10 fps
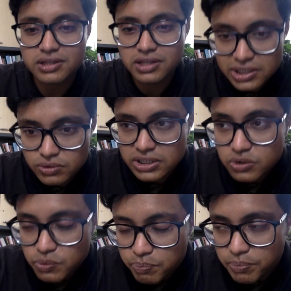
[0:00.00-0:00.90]
the duty
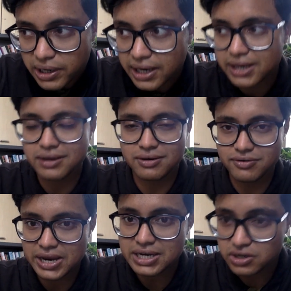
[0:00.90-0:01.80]
to pay
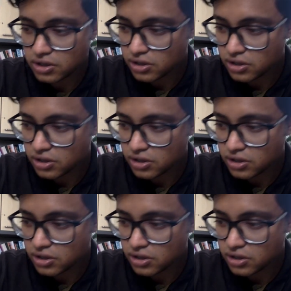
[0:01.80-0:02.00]
rent.